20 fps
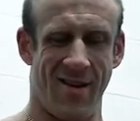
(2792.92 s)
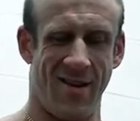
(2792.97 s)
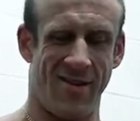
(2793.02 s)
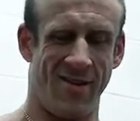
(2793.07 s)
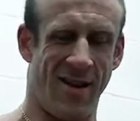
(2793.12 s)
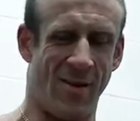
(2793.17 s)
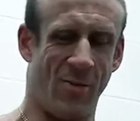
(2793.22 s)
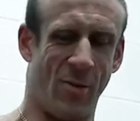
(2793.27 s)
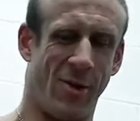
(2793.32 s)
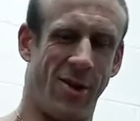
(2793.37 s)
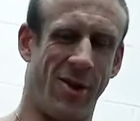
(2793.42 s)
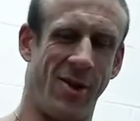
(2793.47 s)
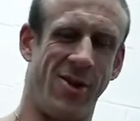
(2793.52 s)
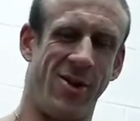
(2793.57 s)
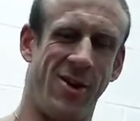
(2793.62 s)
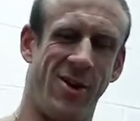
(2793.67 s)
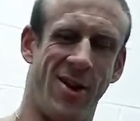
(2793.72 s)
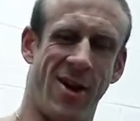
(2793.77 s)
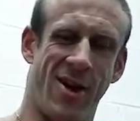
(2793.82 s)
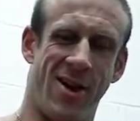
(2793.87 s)
No, I'm lucky
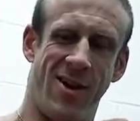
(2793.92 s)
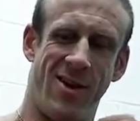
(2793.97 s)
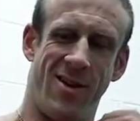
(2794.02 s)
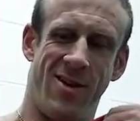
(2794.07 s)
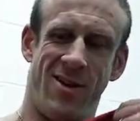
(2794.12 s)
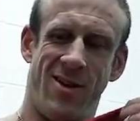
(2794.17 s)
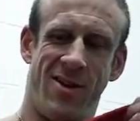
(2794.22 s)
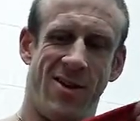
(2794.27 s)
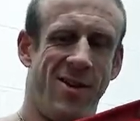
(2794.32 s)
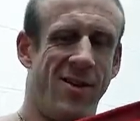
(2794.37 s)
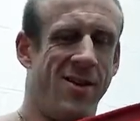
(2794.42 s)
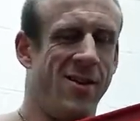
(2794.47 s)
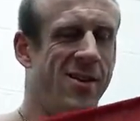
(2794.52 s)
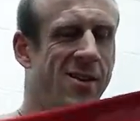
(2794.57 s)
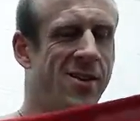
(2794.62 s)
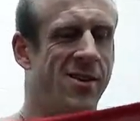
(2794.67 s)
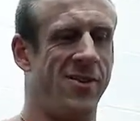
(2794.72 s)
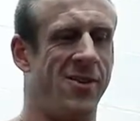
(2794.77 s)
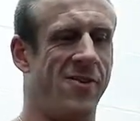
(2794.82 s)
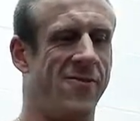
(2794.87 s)
she's
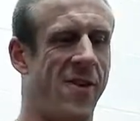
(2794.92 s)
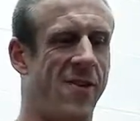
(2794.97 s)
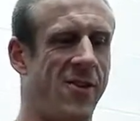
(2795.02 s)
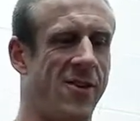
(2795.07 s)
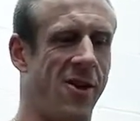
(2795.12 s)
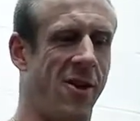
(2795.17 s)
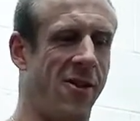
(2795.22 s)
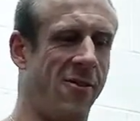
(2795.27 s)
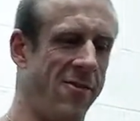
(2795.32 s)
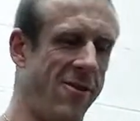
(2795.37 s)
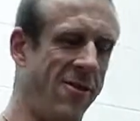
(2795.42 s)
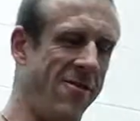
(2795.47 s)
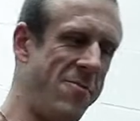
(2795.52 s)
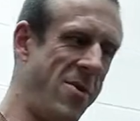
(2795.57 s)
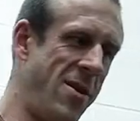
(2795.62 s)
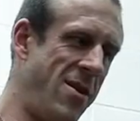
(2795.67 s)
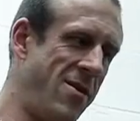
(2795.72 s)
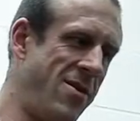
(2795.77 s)
very tolerant of me.